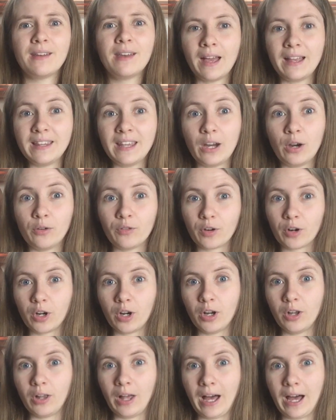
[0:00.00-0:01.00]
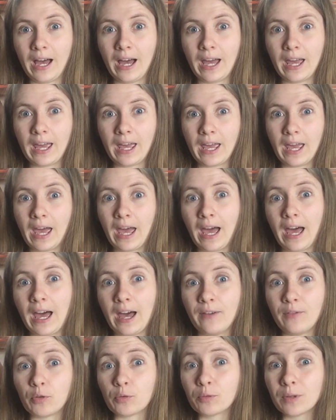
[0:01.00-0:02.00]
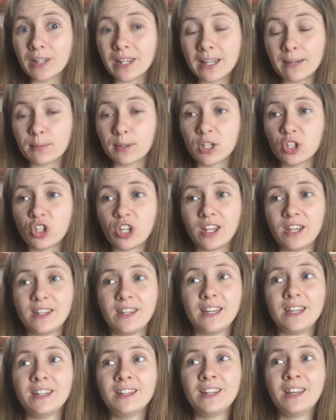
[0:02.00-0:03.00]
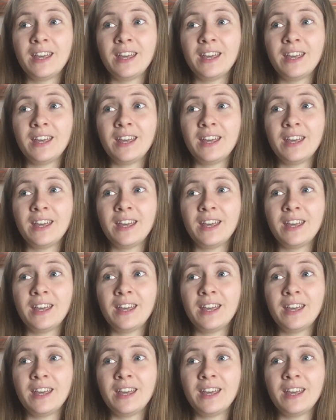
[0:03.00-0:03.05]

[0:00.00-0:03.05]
And yeah, overall, I have really appreciated it.